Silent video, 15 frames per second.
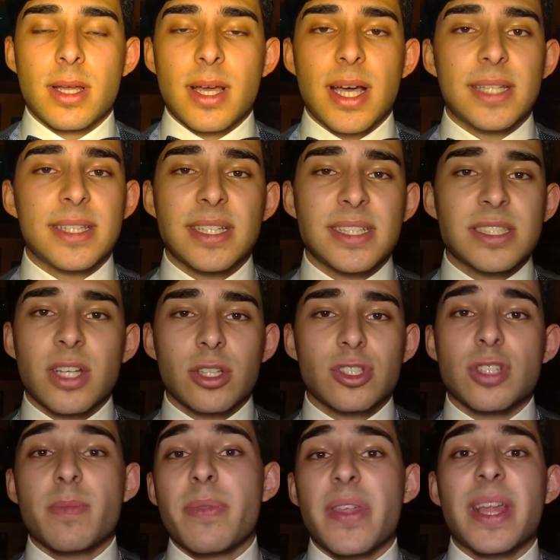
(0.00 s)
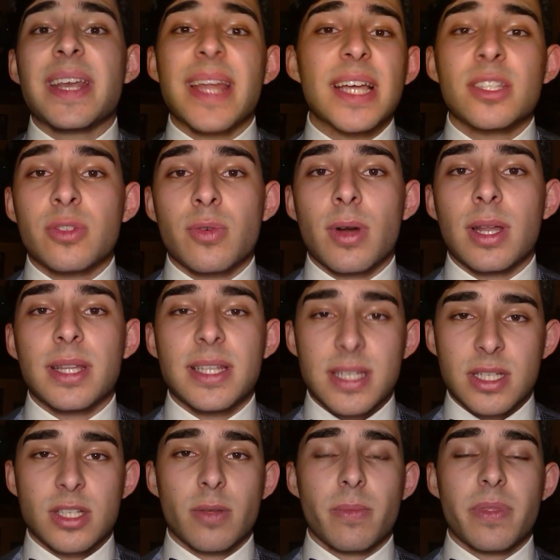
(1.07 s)
And this is not something natural. This
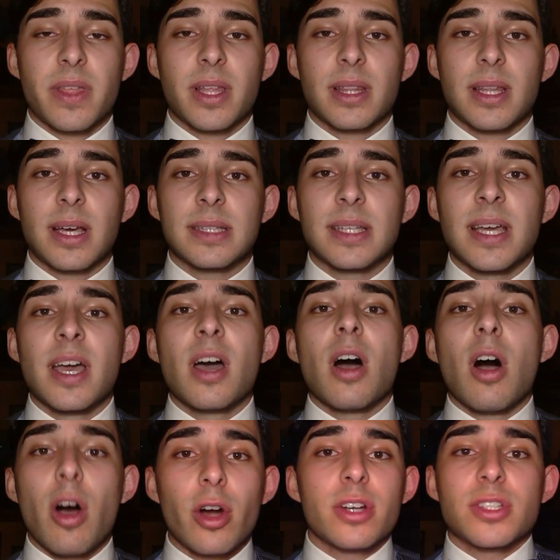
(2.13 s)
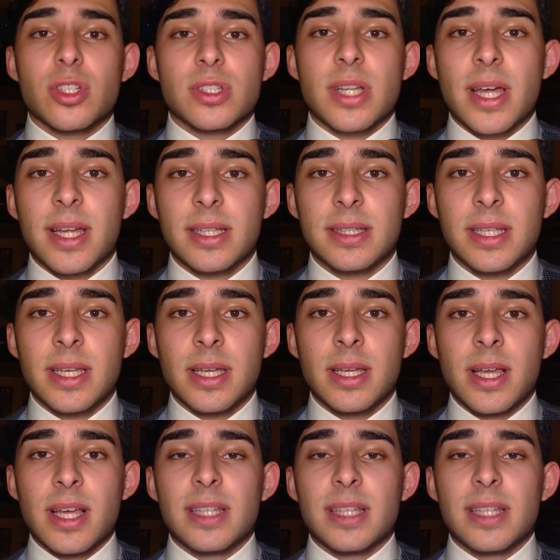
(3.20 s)
is something that our society,